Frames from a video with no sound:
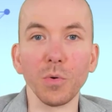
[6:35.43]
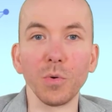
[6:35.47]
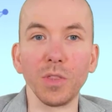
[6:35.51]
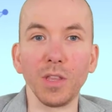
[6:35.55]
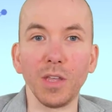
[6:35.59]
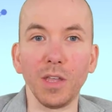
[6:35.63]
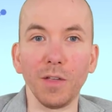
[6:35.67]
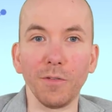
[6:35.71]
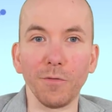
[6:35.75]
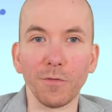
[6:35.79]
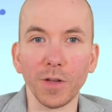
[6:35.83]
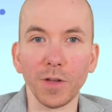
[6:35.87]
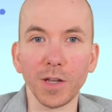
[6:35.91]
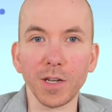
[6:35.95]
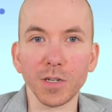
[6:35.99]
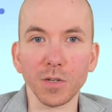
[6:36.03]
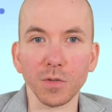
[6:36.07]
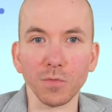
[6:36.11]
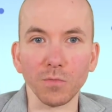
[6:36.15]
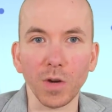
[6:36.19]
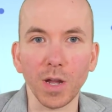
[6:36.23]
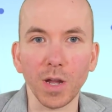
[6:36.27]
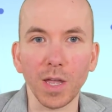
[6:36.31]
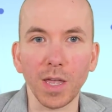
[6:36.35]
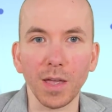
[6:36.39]
the
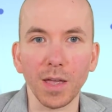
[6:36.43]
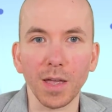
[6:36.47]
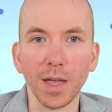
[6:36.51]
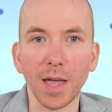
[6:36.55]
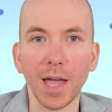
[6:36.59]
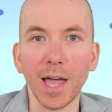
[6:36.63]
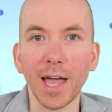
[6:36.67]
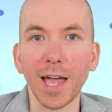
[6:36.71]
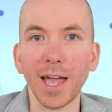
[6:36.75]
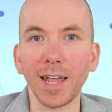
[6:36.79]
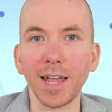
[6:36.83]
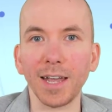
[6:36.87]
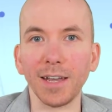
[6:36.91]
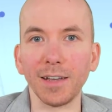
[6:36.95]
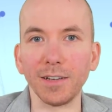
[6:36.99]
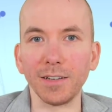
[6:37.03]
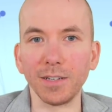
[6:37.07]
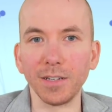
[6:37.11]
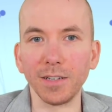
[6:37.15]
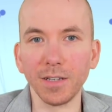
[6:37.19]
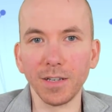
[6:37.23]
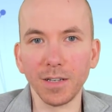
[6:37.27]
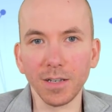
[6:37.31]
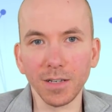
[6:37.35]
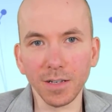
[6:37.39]
inflation rate,
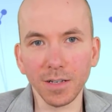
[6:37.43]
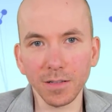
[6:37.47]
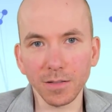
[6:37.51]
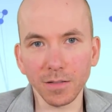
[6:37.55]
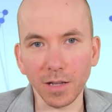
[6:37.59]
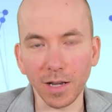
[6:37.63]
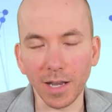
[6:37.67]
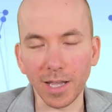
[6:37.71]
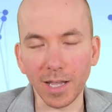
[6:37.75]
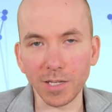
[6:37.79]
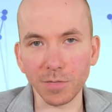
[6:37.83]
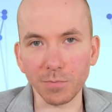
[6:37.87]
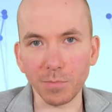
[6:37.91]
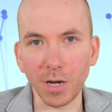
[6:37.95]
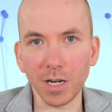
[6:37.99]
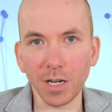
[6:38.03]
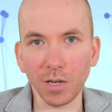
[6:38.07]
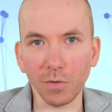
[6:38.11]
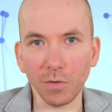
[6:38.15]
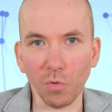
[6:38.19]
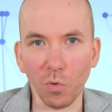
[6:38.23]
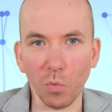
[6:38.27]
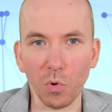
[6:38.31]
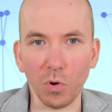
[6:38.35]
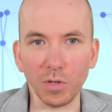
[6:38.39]
and the less
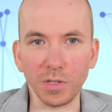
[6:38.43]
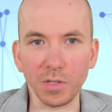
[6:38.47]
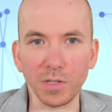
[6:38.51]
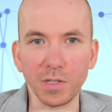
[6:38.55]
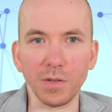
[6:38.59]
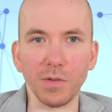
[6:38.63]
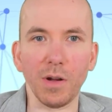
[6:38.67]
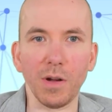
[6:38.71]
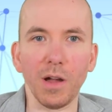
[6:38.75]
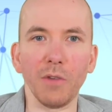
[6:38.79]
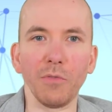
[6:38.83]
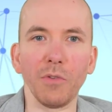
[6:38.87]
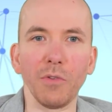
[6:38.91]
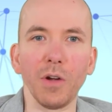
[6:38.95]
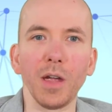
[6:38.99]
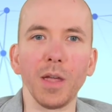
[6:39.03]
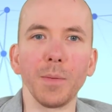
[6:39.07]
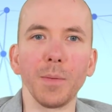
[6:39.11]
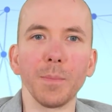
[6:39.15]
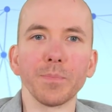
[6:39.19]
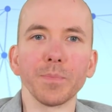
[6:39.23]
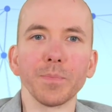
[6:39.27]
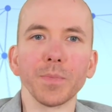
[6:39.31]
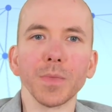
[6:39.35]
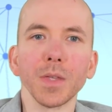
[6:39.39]
mining rewards there are, right?